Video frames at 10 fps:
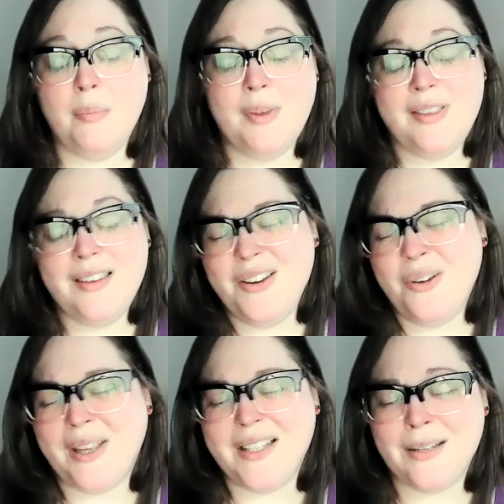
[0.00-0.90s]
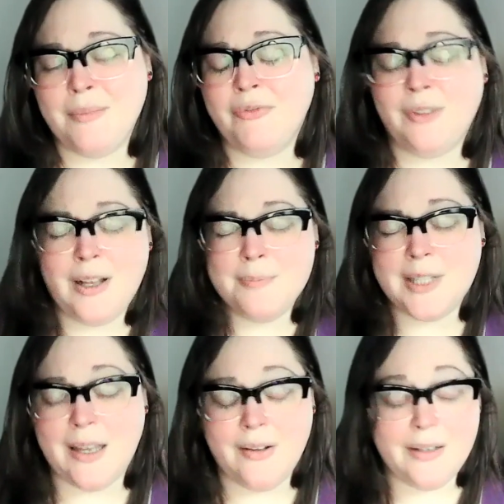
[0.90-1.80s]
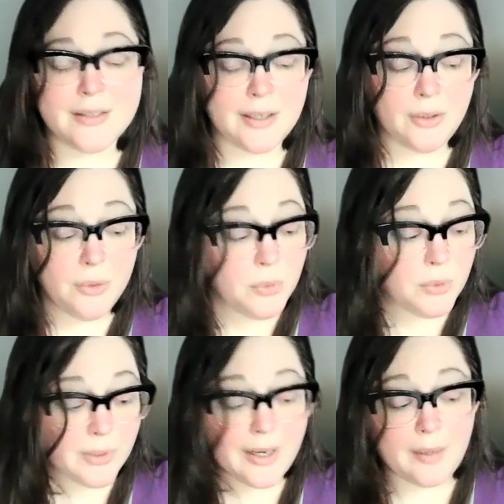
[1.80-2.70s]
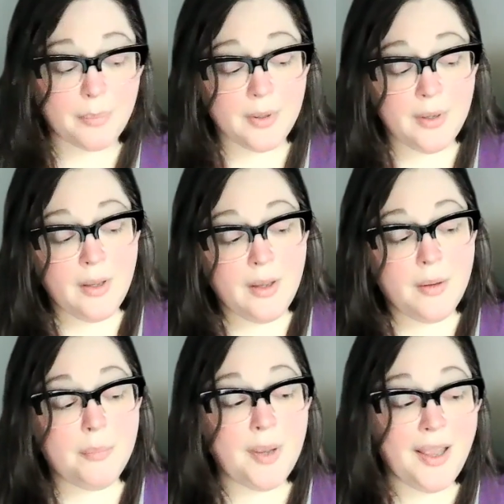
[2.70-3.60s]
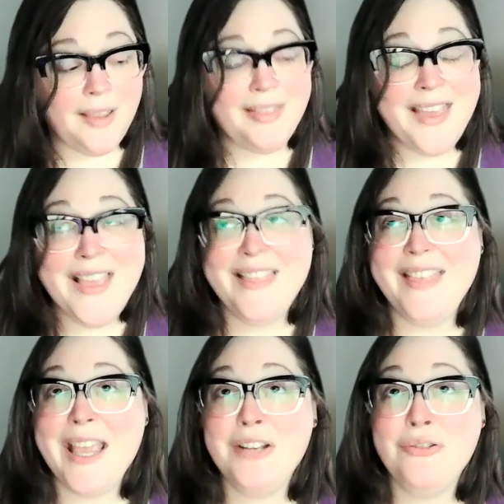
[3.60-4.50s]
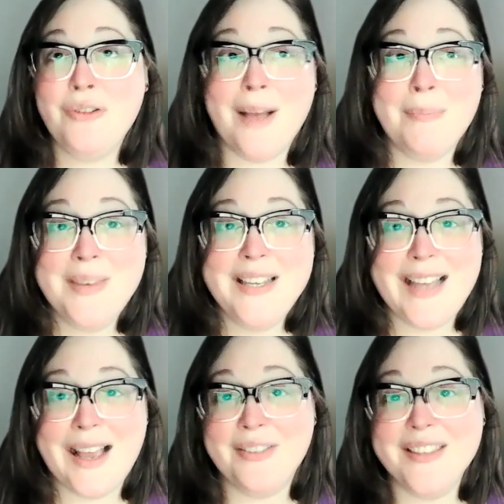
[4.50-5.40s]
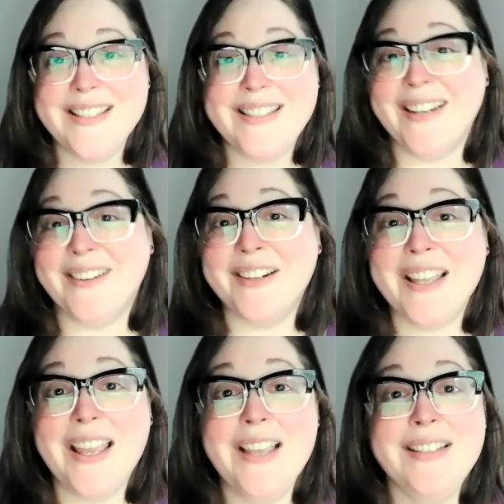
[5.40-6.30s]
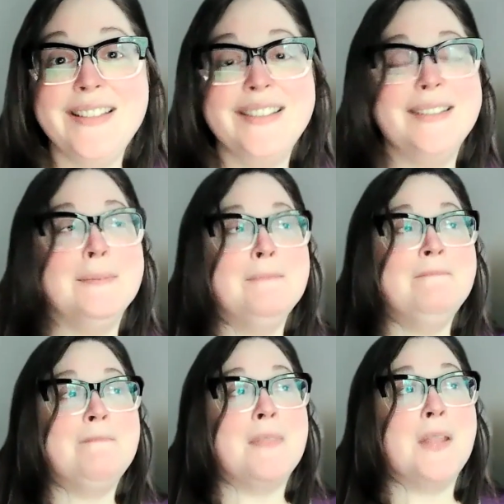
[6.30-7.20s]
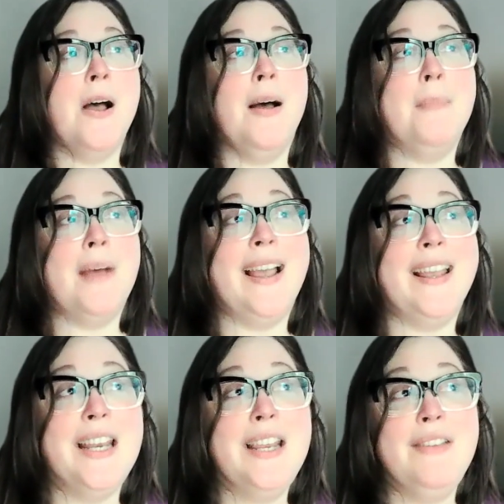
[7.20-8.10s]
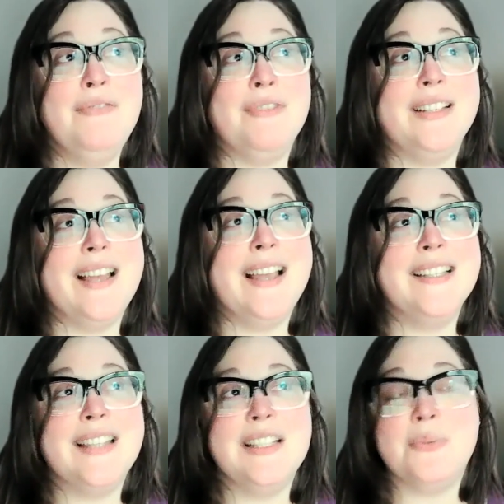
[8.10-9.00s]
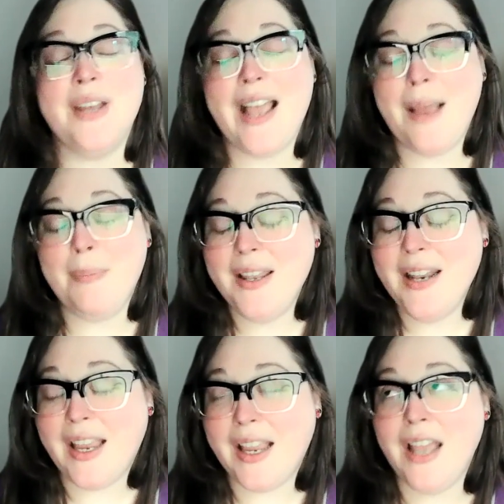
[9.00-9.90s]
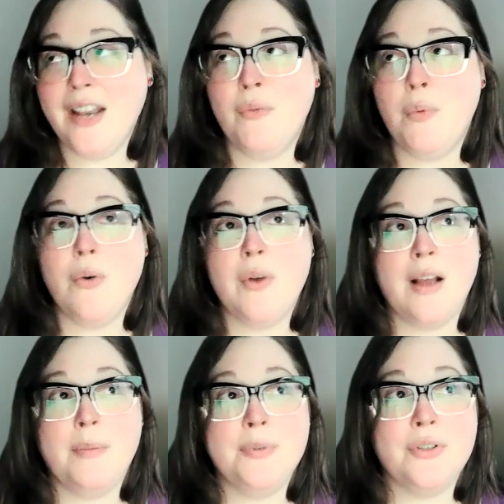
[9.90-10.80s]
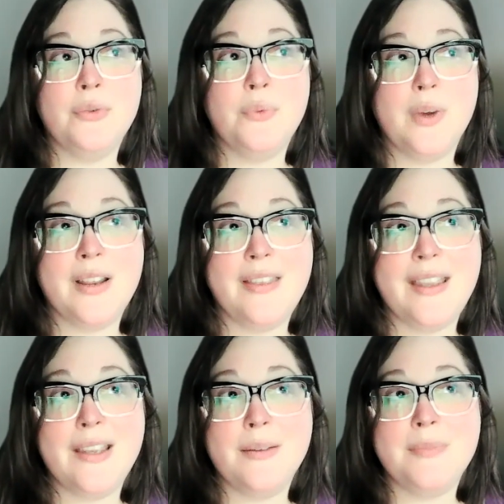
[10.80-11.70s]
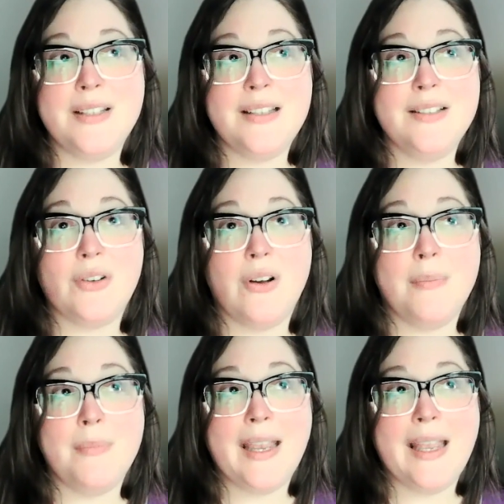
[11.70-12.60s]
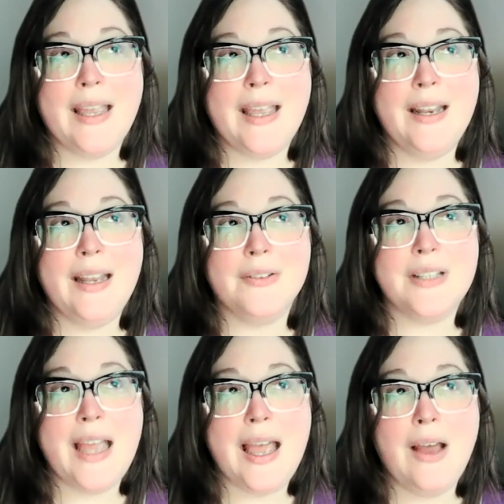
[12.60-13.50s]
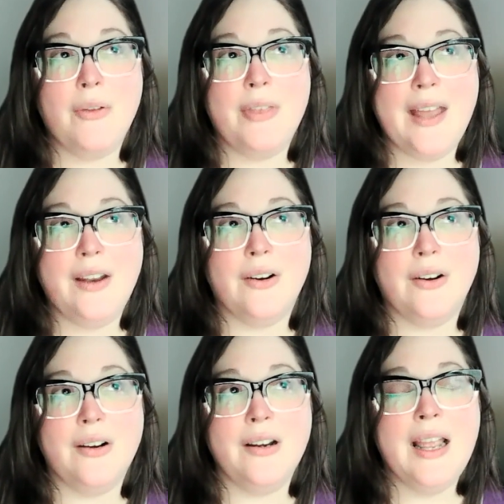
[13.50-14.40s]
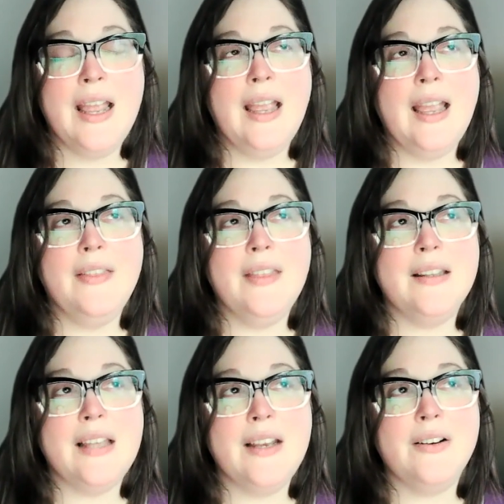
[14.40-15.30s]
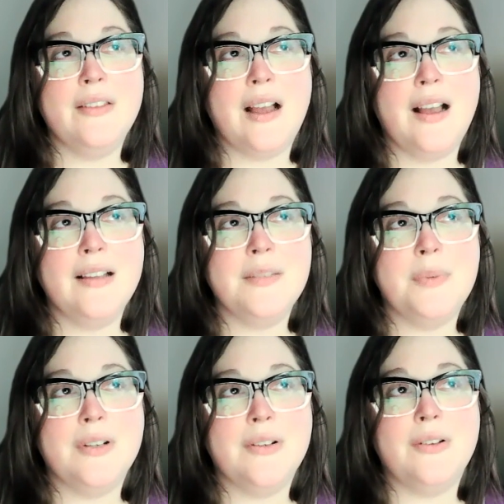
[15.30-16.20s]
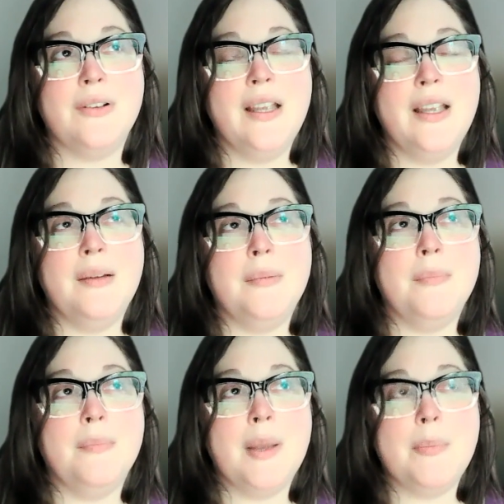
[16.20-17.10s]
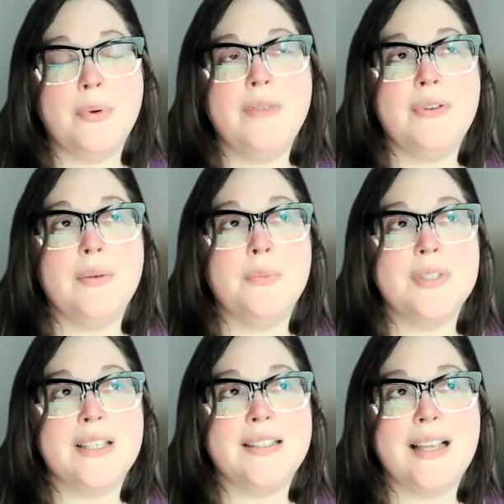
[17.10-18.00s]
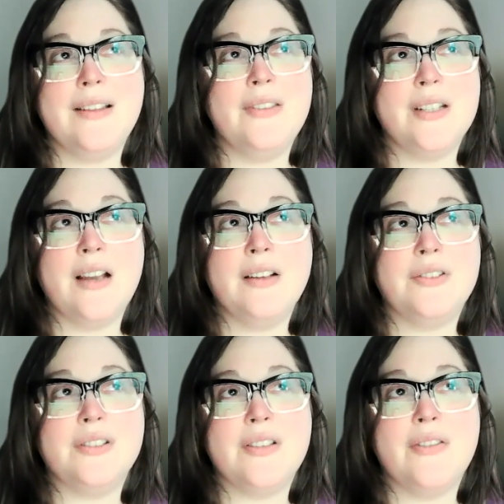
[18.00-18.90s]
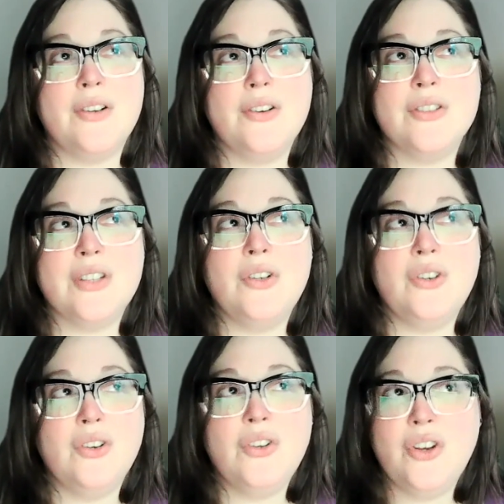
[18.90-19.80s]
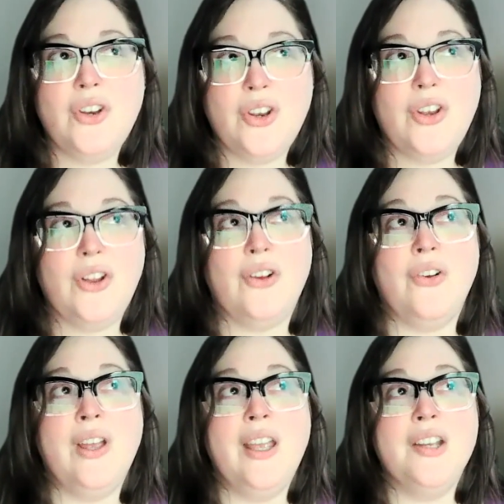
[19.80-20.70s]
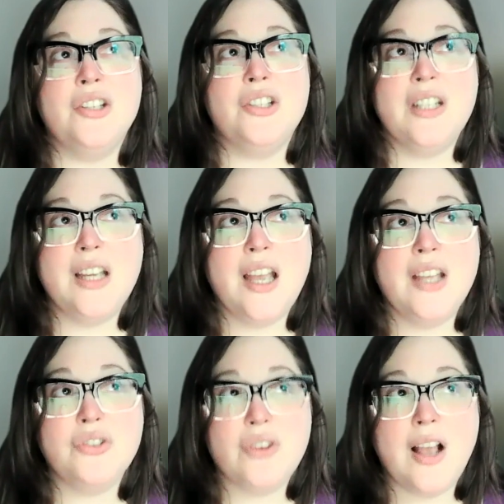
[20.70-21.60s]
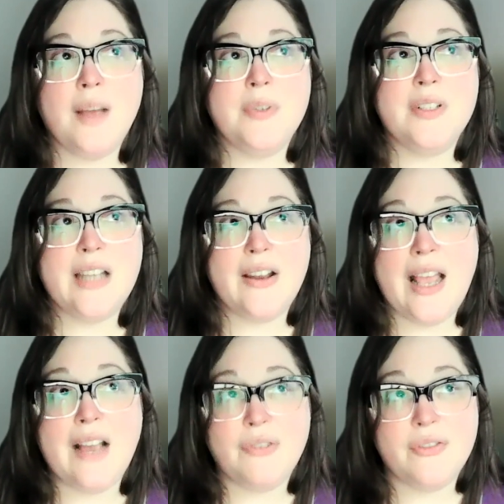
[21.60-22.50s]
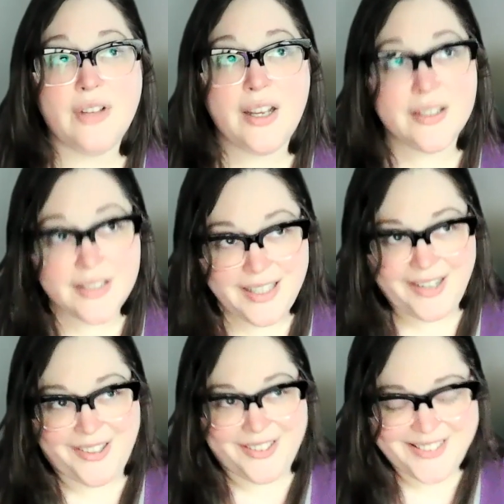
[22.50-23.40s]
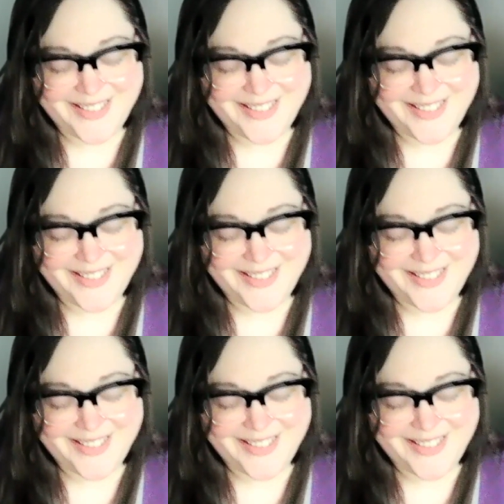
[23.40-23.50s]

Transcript: um, but then you know my tip flops out and it's like oh crap but then they dropped me down the staircase um, I didn't even realize that's what happened. I kind of woke up to one of the EMTs on my head. I was like, ow, that hurt. And then later in the hospital, my boyfriend was like telling the doctors and the nurse, like, no, no, no, no, no. She got dropped down half a flight of stairs.